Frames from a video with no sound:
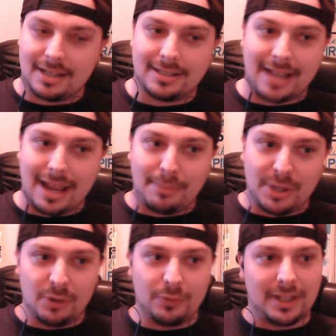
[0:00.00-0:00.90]

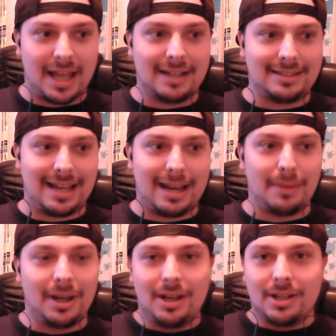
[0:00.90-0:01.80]
debut for that
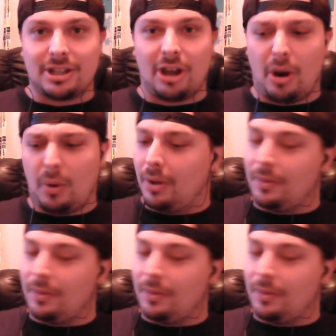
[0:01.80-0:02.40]
team. So